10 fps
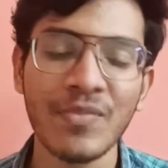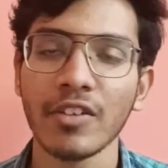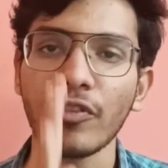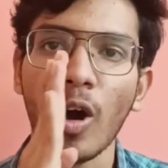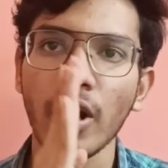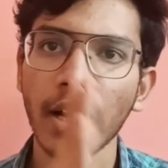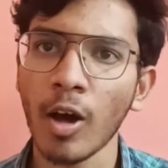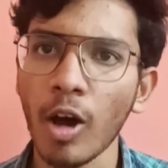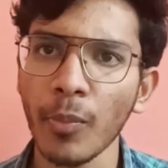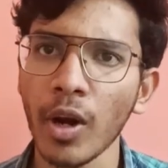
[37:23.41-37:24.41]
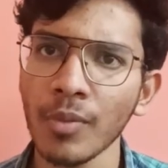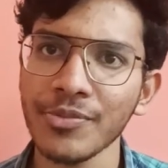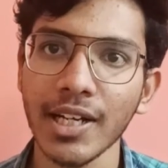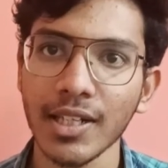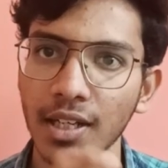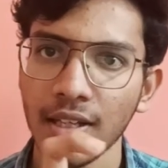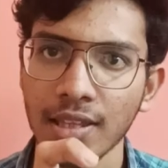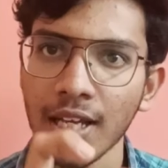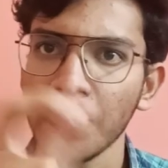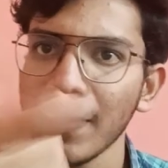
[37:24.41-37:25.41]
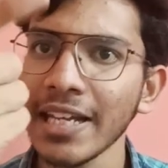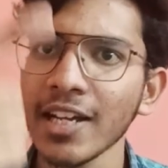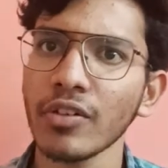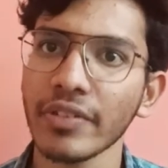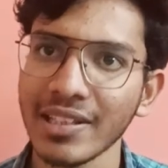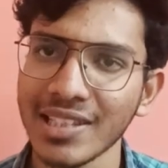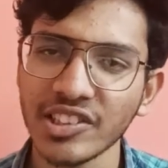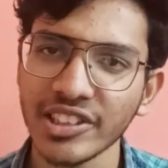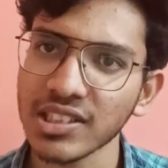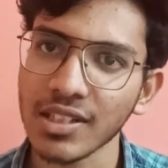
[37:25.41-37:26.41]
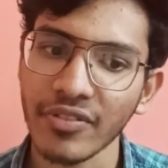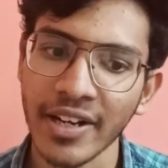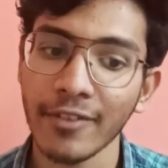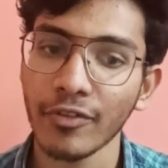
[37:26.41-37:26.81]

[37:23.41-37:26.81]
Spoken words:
For a normal object, the meaning of this is different.